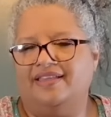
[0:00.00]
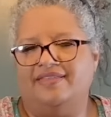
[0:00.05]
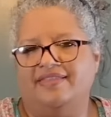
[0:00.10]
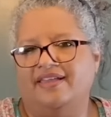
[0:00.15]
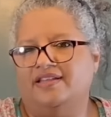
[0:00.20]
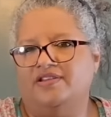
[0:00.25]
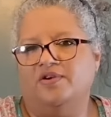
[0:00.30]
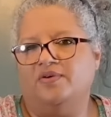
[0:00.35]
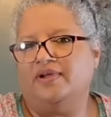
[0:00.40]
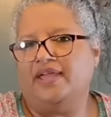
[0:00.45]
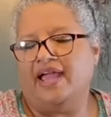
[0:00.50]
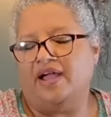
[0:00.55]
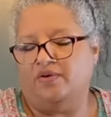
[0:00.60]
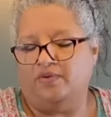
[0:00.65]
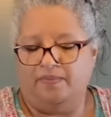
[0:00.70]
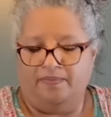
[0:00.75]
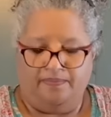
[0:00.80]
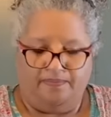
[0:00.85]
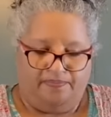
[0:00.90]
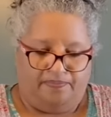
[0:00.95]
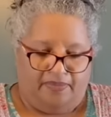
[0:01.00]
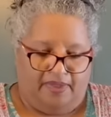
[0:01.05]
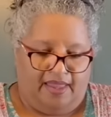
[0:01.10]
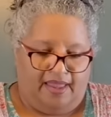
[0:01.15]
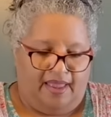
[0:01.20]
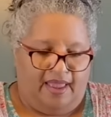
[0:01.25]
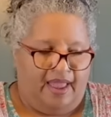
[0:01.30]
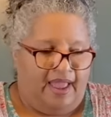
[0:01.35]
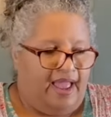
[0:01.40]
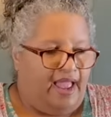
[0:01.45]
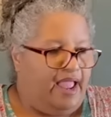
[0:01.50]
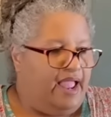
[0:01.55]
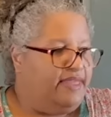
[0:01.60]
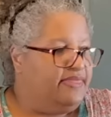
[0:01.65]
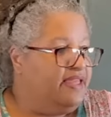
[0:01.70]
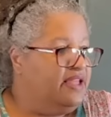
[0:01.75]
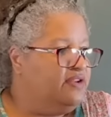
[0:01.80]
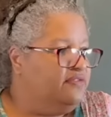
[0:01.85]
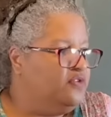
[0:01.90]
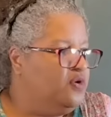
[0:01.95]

and they don't count. And then, of